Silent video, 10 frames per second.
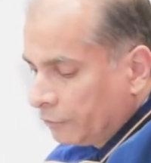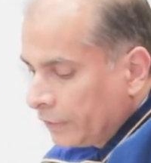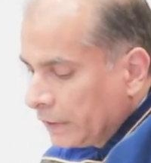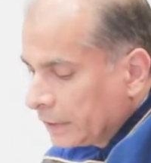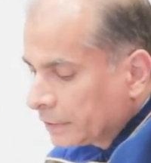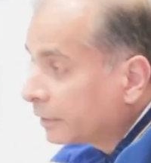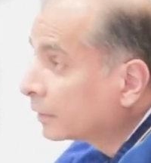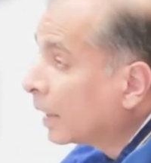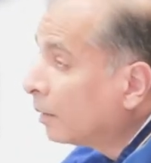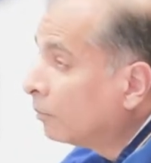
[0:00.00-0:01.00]
and feelings
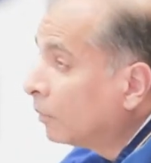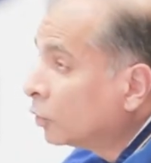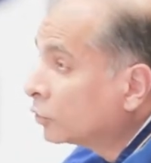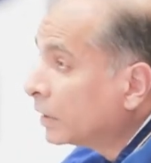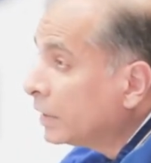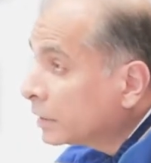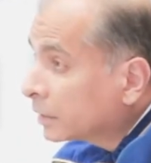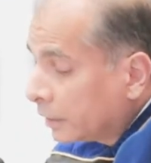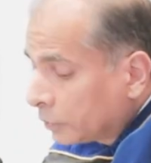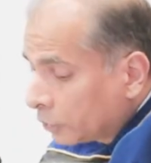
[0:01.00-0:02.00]
that come most
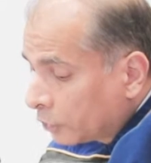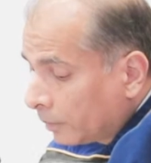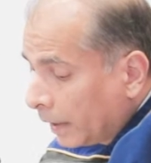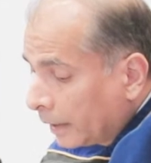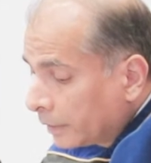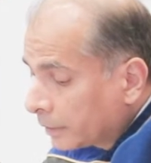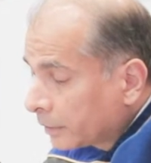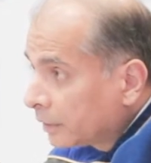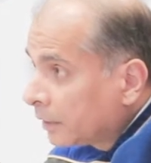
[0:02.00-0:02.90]
easily to your mind